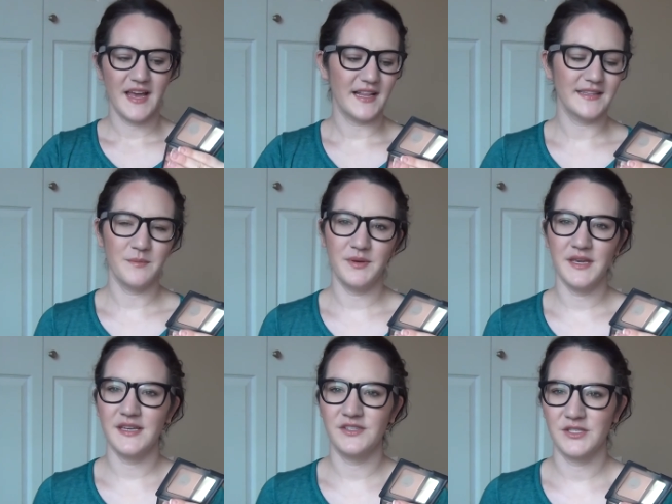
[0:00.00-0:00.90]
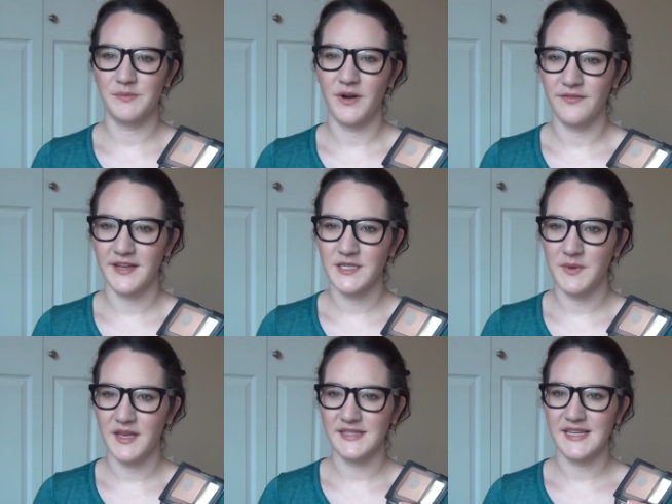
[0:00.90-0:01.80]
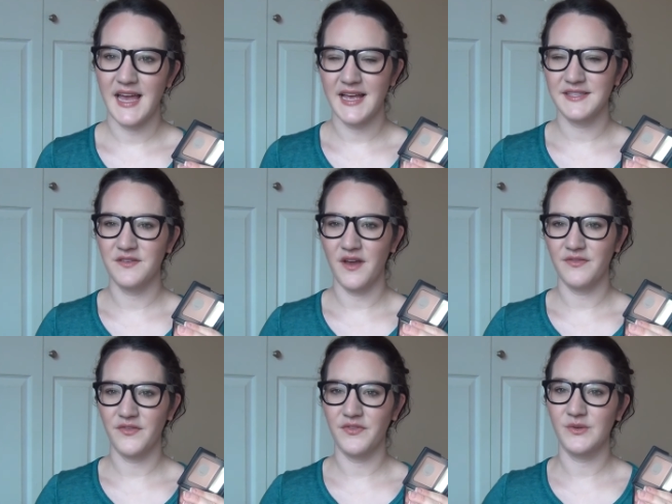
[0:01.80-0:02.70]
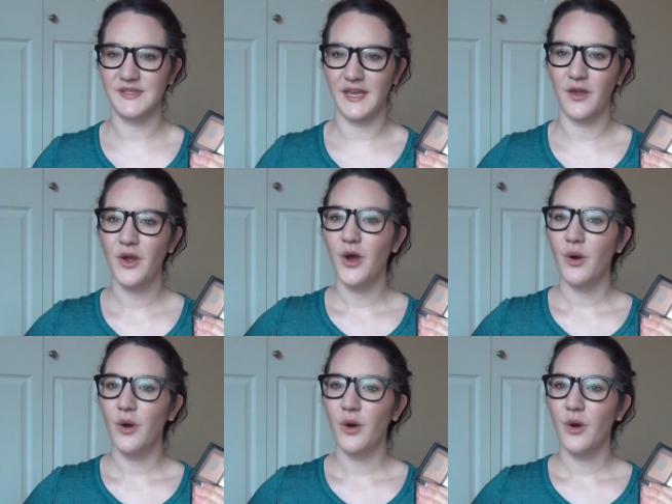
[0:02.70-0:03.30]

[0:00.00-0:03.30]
Olympia is just perfect because it has enough of those like